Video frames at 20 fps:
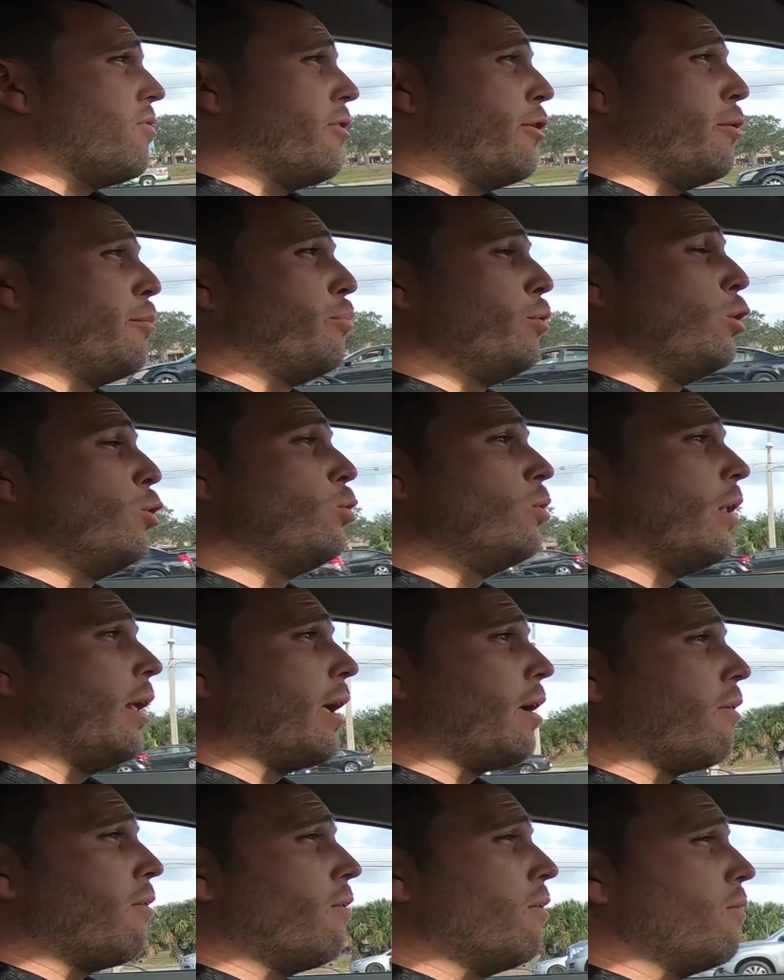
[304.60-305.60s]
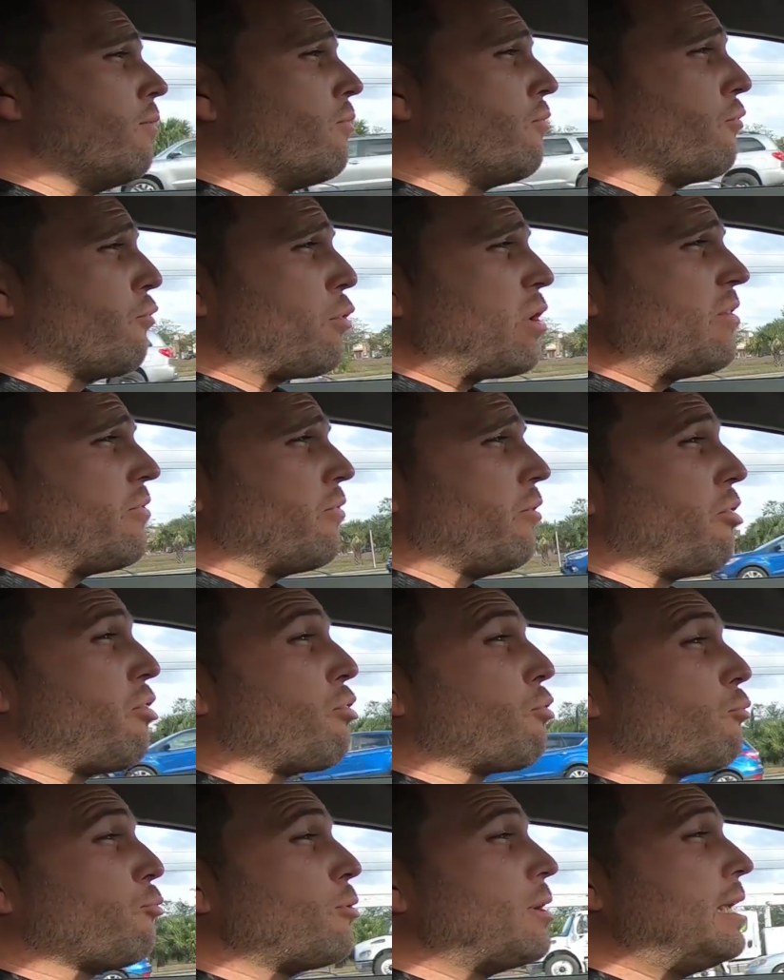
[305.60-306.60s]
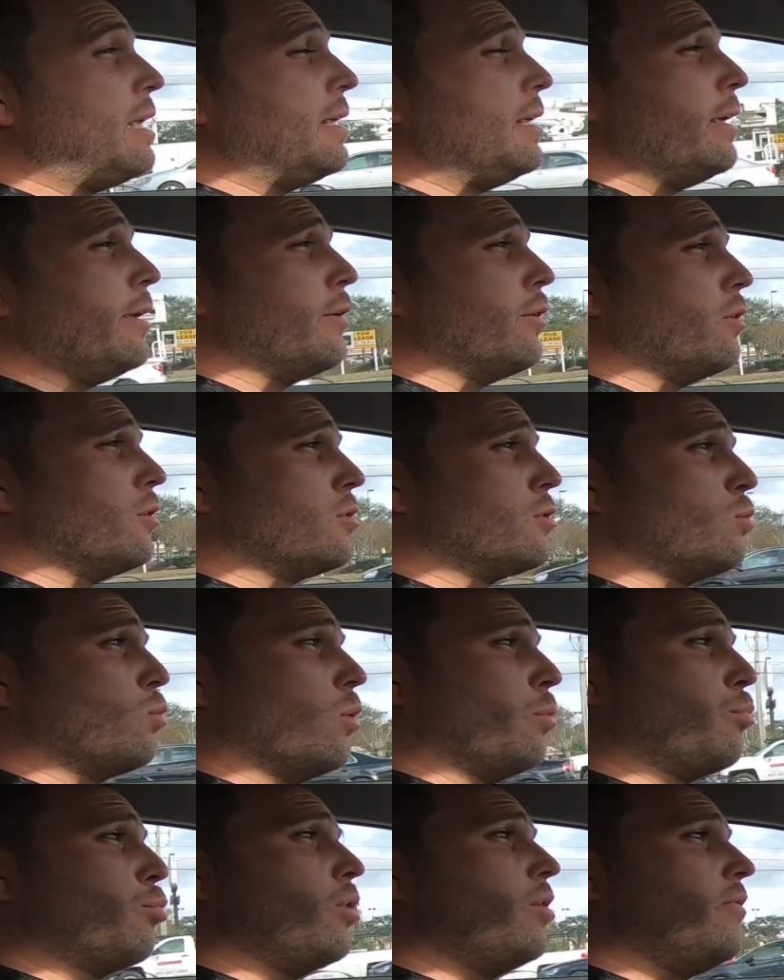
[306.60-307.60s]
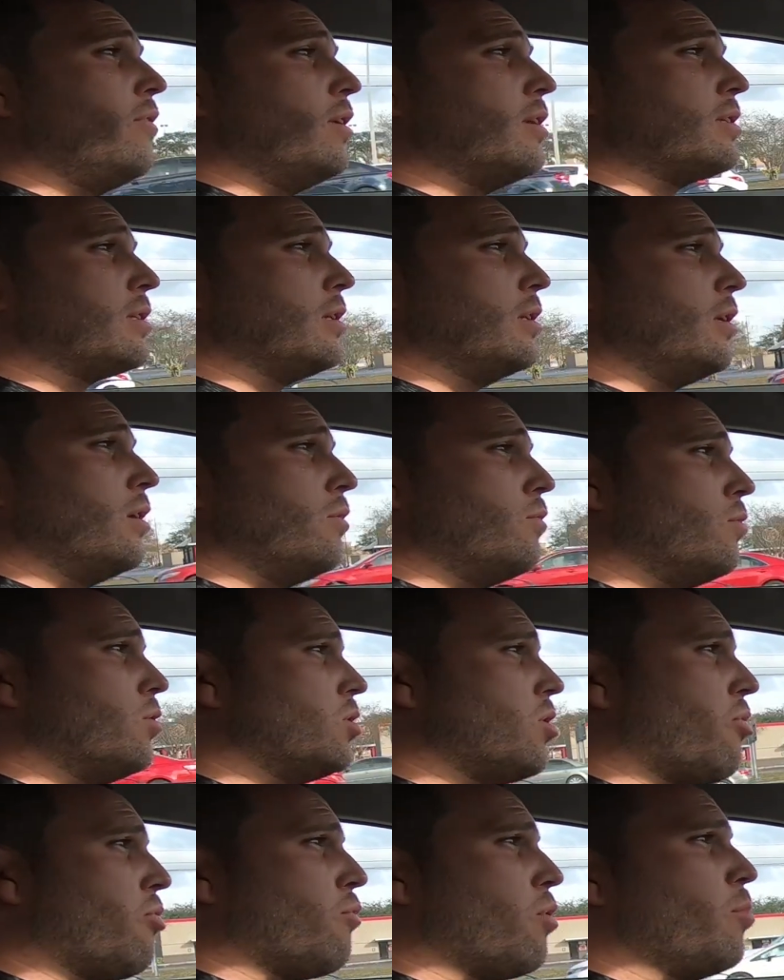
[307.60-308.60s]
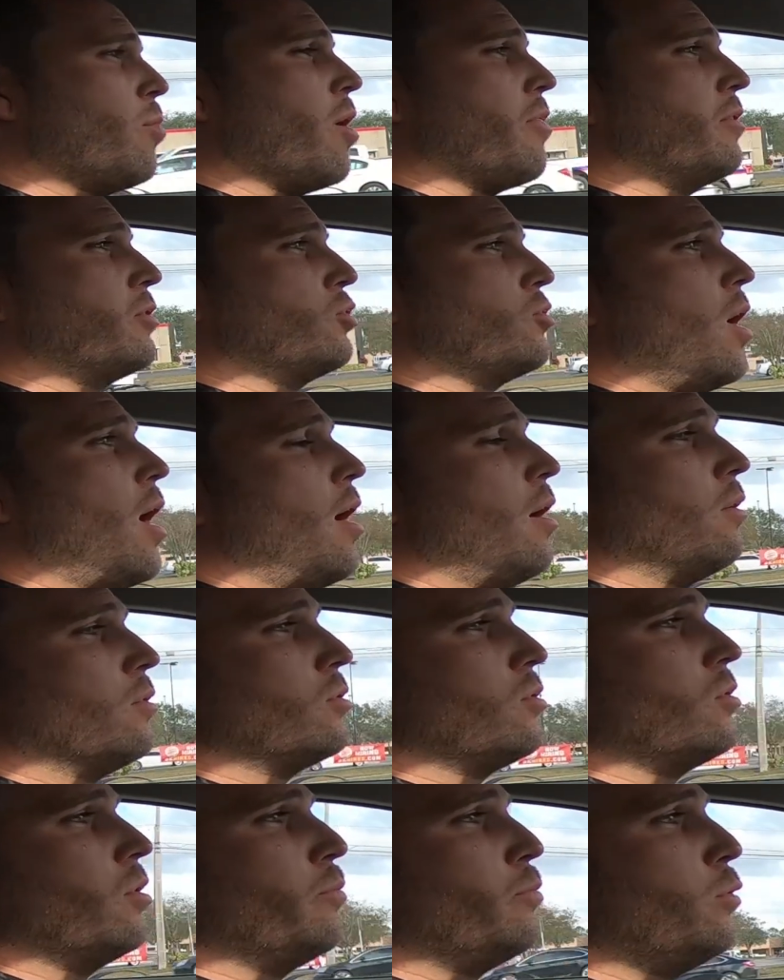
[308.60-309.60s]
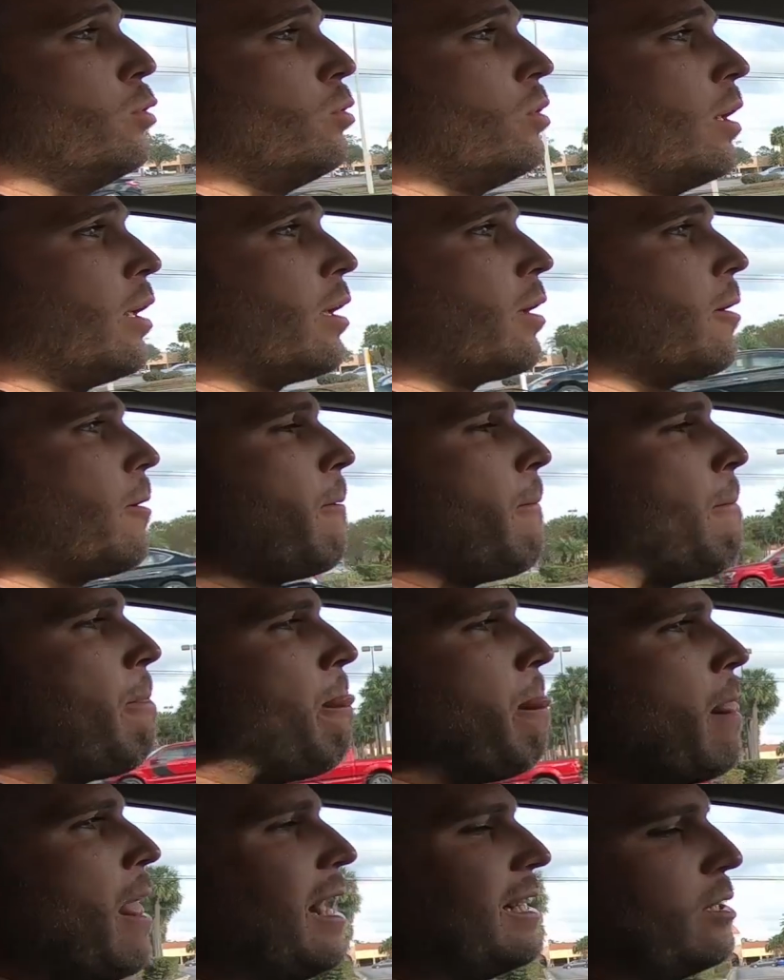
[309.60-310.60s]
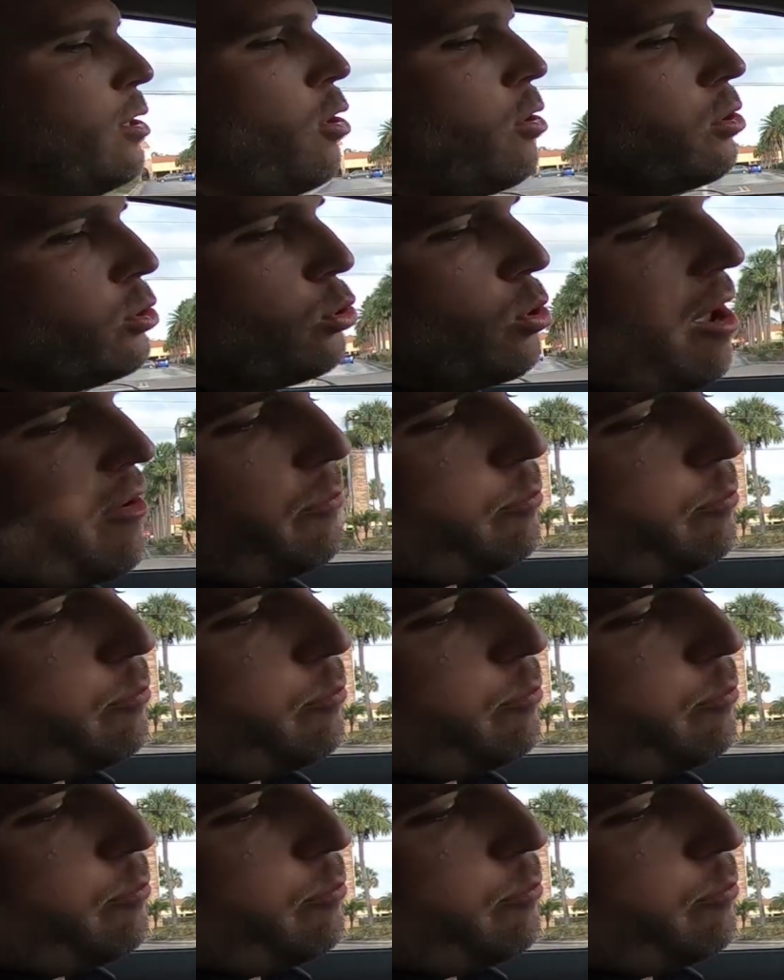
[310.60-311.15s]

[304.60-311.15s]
their Blue Link free for 3 years, where previously it was a 3-month trial. So the Blue Link, as long as you have